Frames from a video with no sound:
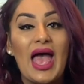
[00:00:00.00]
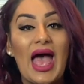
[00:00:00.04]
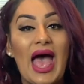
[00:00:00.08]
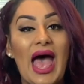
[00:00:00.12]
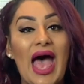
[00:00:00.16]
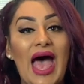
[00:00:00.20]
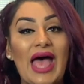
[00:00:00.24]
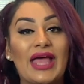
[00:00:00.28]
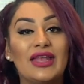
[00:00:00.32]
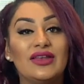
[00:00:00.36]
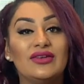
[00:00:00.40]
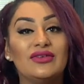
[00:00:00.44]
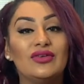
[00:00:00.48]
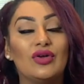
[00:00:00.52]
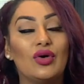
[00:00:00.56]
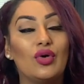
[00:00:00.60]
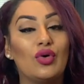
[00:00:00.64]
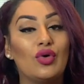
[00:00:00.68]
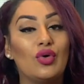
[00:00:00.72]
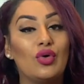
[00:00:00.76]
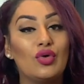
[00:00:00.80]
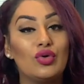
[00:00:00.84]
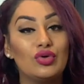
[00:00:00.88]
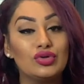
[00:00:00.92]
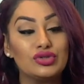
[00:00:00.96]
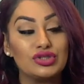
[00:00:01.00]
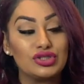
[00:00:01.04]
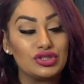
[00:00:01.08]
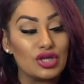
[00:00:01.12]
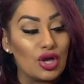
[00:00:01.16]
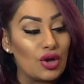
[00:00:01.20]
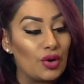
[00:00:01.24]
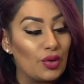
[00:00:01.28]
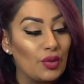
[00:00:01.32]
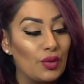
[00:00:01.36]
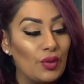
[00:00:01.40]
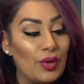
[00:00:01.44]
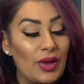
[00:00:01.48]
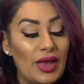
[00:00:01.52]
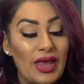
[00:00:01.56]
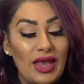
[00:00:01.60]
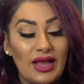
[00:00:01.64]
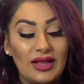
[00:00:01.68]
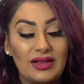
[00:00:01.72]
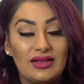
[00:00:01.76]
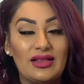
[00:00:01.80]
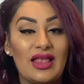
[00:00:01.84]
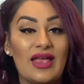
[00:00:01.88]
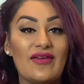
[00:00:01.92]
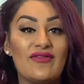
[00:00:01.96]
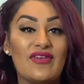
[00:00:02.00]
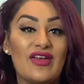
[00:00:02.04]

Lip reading: and also they're